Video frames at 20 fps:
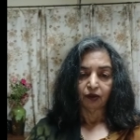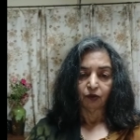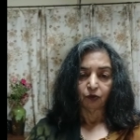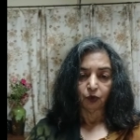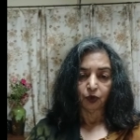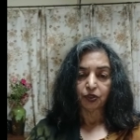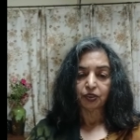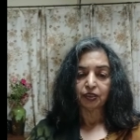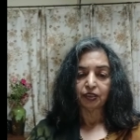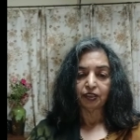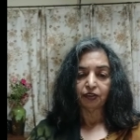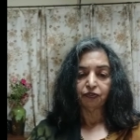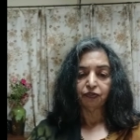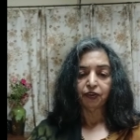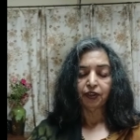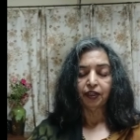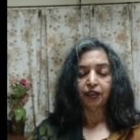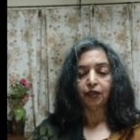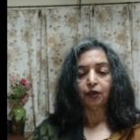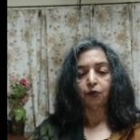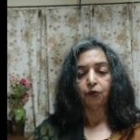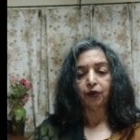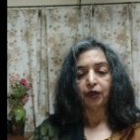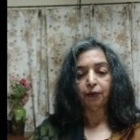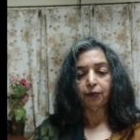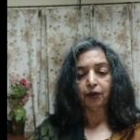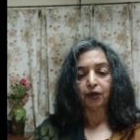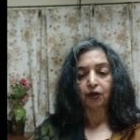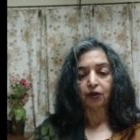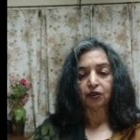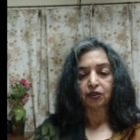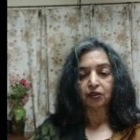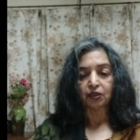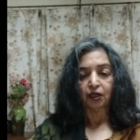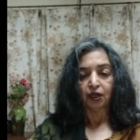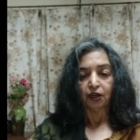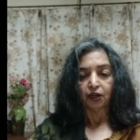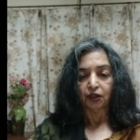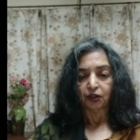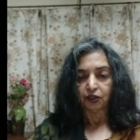was different in a way because
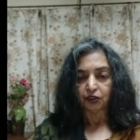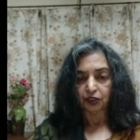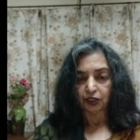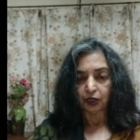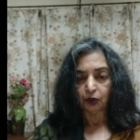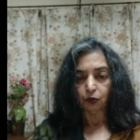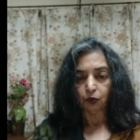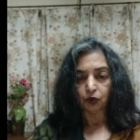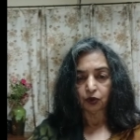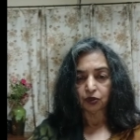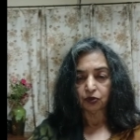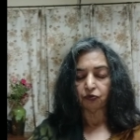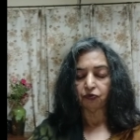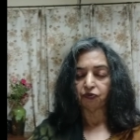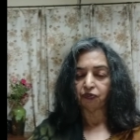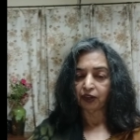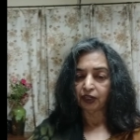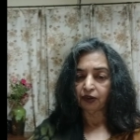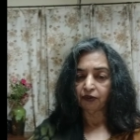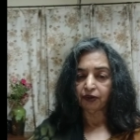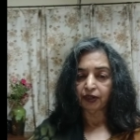she was very,